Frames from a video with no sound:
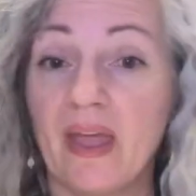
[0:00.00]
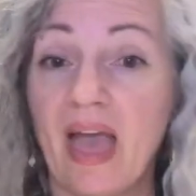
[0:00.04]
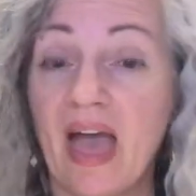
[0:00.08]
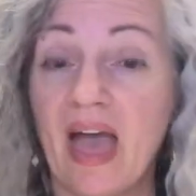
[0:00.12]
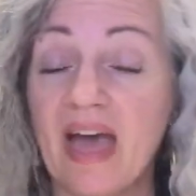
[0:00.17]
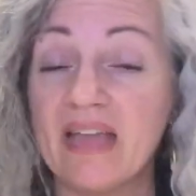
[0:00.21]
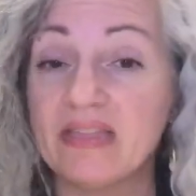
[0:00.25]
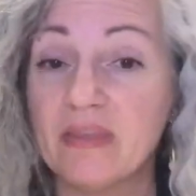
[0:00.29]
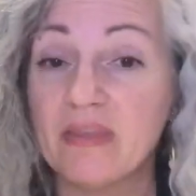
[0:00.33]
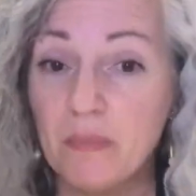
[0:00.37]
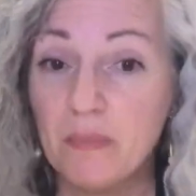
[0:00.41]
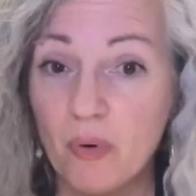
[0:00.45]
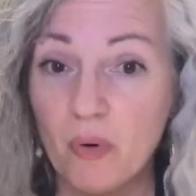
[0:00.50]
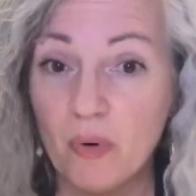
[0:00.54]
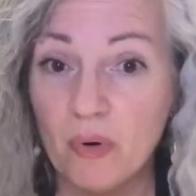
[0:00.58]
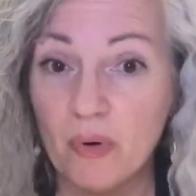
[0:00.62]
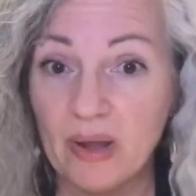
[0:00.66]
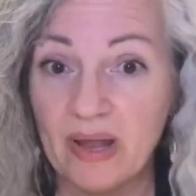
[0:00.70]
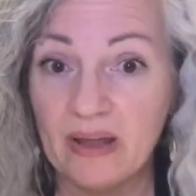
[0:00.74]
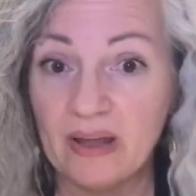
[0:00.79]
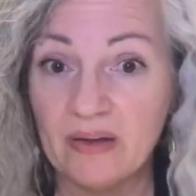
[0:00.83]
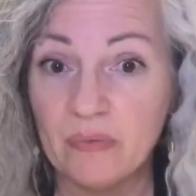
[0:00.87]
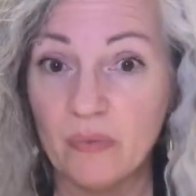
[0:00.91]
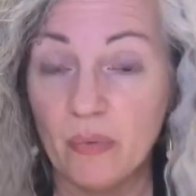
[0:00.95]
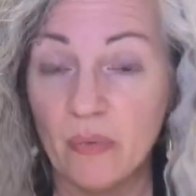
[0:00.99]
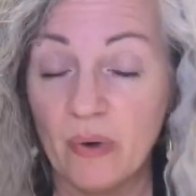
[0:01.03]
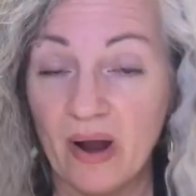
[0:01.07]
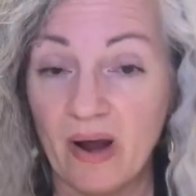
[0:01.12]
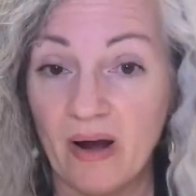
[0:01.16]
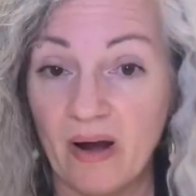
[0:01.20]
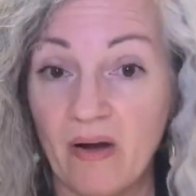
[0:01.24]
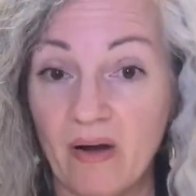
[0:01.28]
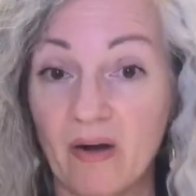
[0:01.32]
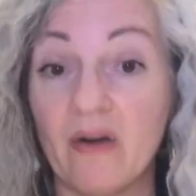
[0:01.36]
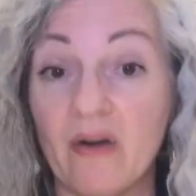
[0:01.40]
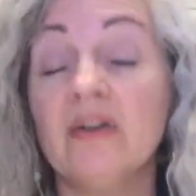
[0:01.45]
at the point
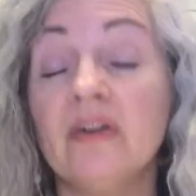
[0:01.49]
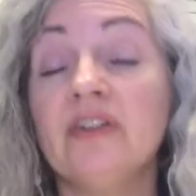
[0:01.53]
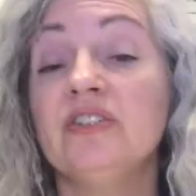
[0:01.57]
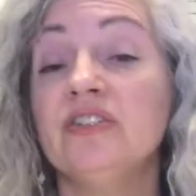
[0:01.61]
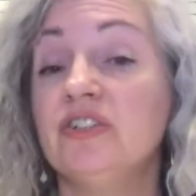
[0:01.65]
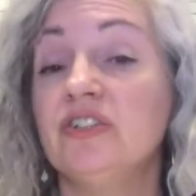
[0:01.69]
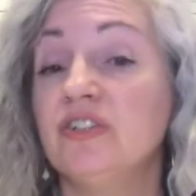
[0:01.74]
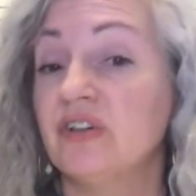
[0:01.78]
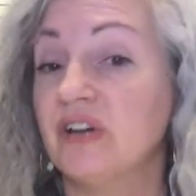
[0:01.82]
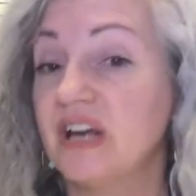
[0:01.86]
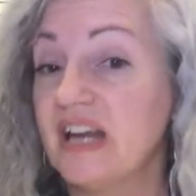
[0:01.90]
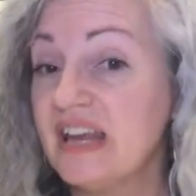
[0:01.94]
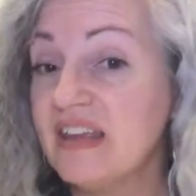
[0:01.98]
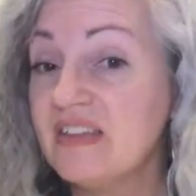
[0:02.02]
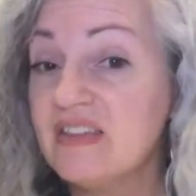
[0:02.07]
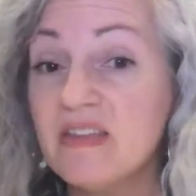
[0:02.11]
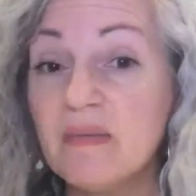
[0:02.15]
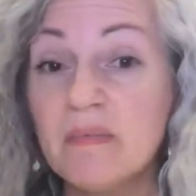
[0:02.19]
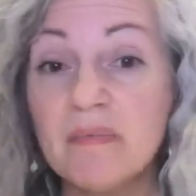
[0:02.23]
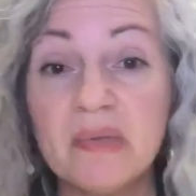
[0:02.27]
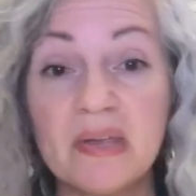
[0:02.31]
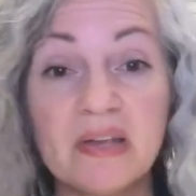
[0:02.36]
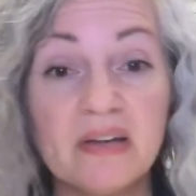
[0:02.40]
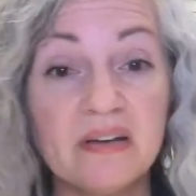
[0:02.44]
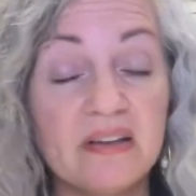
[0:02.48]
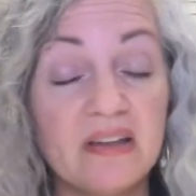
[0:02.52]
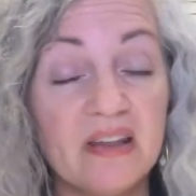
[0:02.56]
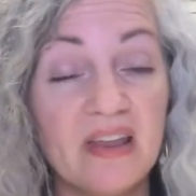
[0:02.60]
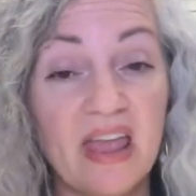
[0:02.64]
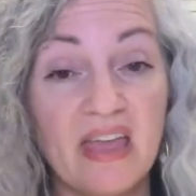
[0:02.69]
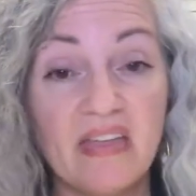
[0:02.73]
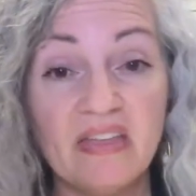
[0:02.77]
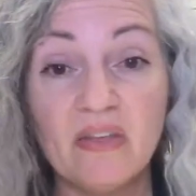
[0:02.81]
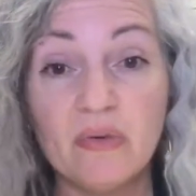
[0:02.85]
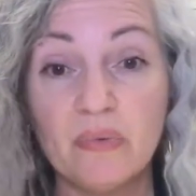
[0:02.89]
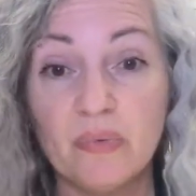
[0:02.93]
where you're in
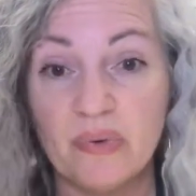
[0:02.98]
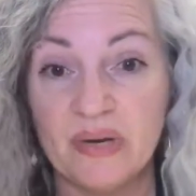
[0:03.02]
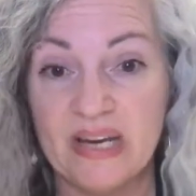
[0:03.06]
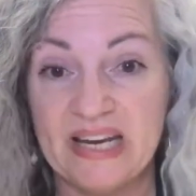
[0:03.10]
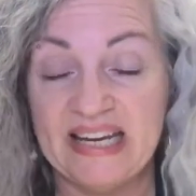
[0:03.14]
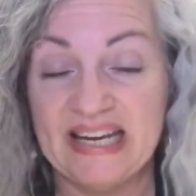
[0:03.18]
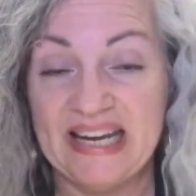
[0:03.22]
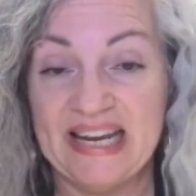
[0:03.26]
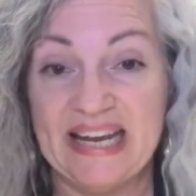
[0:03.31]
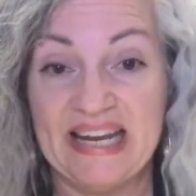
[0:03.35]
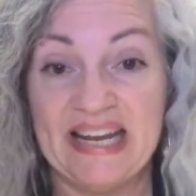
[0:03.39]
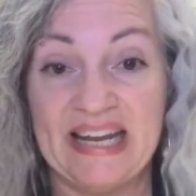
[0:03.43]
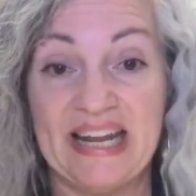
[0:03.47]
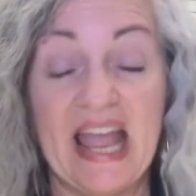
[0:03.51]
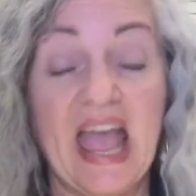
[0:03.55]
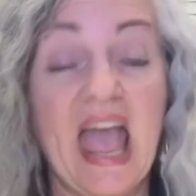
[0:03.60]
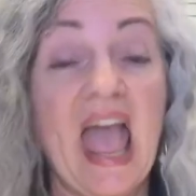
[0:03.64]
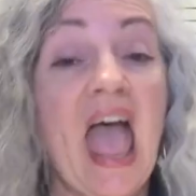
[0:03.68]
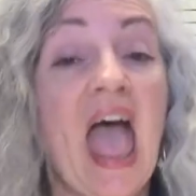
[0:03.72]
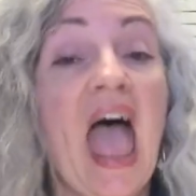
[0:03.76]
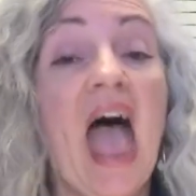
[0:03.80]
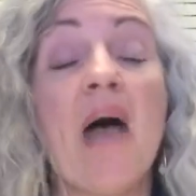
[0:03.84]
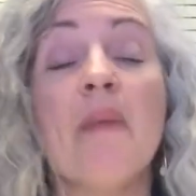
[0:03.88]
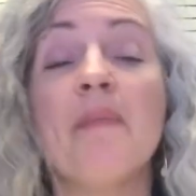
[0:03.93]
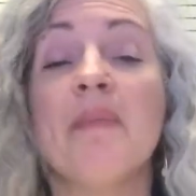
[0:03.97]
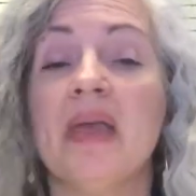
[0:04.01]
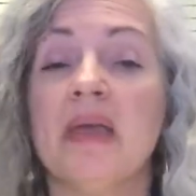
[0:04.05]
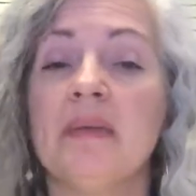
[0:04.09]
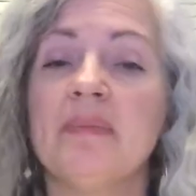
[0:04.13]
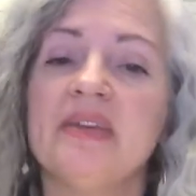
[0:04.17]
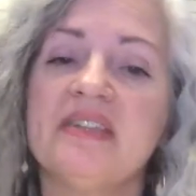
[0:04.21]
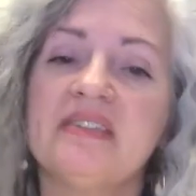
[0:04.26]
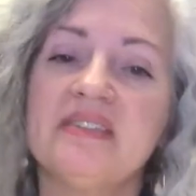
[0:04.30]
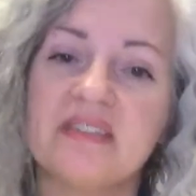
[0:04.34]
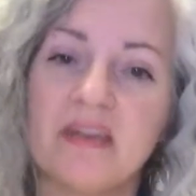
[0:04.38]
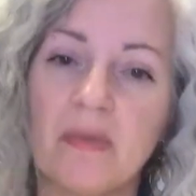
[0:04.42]
the reading and
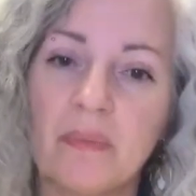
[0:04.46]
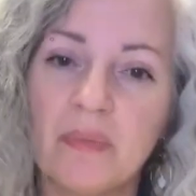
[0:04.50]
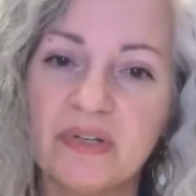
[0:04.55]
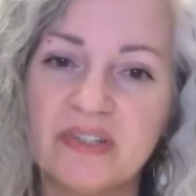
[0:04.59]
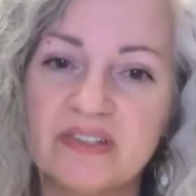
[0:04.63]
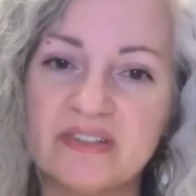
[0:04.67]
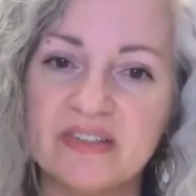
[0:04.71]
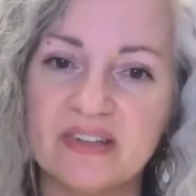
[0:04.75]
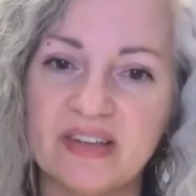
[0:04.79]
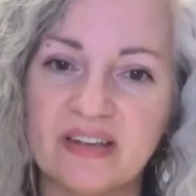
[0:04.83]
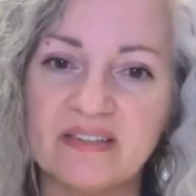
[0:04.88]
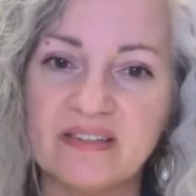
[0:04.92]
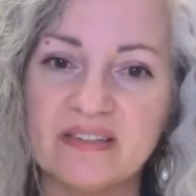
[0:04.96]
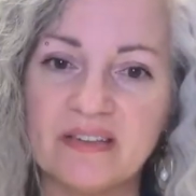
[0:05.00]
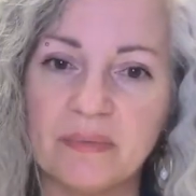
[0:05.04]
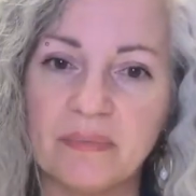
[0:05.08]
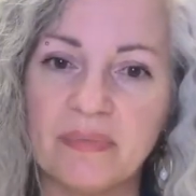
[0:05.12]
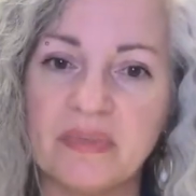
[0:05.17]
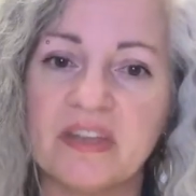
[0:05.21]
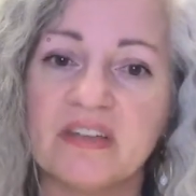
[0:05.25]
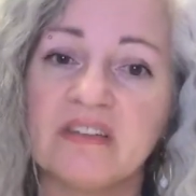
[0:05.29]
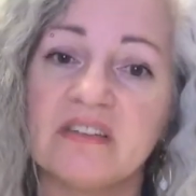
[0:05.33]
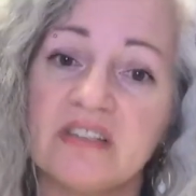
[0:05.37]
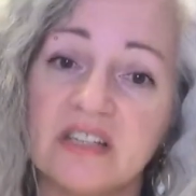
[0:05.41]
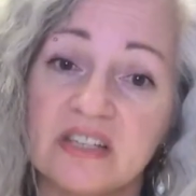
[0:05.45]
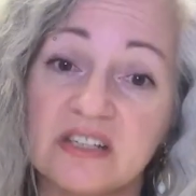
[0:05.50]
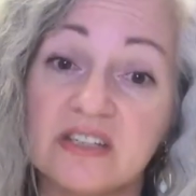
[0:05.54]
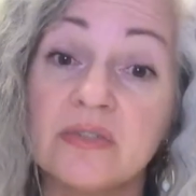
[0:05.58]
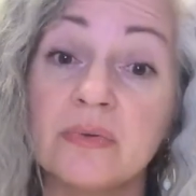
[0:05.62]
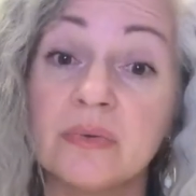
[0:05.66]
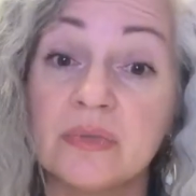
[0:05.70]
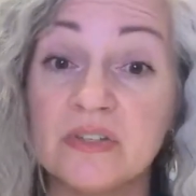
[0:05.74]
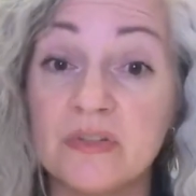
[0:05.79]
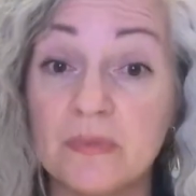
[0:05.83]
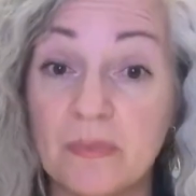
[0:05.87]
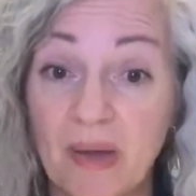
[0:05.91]
maybe someone says something
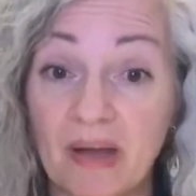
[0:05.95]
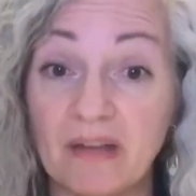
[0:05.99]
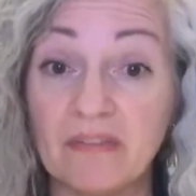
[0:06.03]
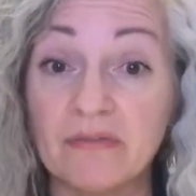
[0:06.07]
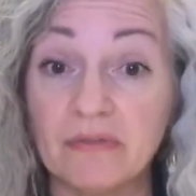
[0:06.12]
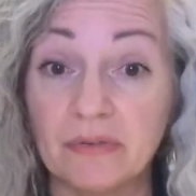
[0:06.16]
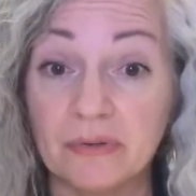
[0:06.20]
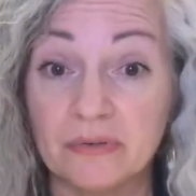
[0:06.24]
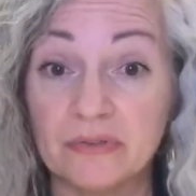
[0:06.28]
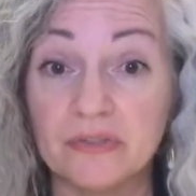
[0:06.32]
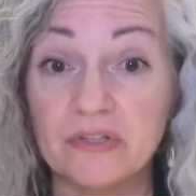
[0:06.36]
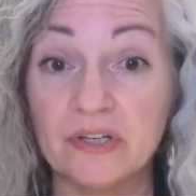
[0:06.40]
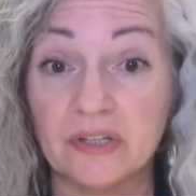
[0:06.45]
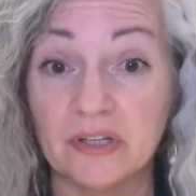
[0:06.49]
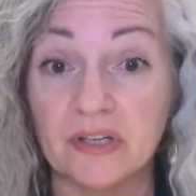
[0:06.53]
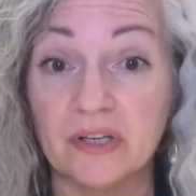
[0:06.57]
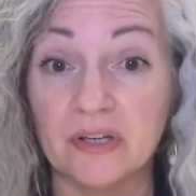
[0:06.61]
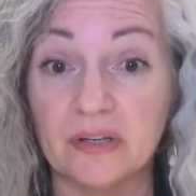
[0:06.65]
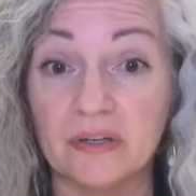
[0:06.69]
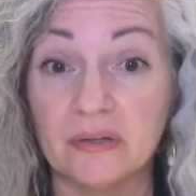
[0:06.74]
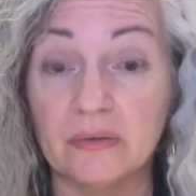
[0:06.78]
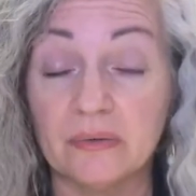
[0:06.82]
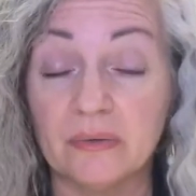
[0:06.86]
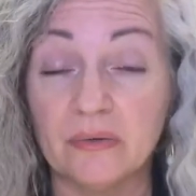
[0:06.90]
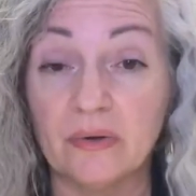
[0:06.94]
disrespectful to you,